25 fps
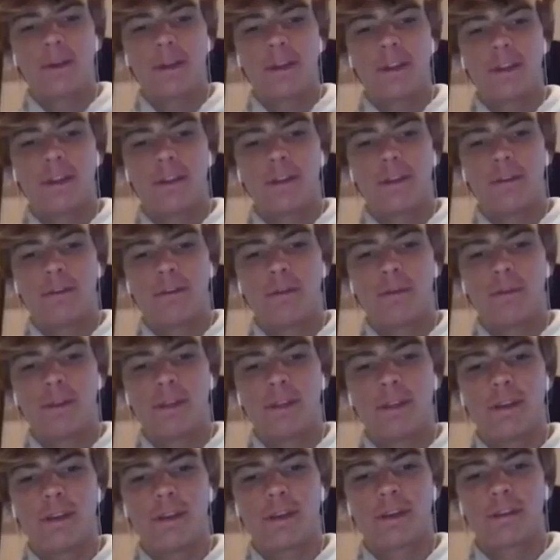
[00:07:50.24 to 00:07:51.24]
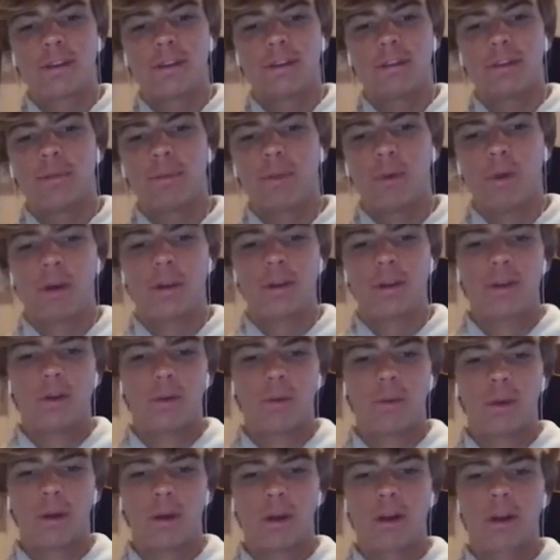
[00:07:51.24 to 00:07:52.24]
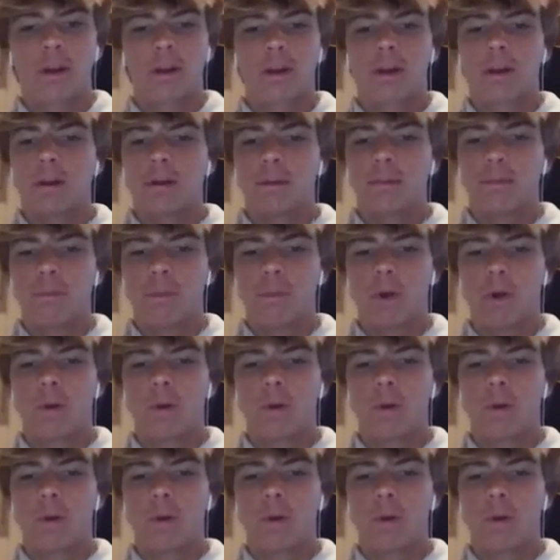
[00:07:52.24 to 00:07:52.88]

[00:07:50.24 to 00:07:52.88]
can do from here to support your work, or more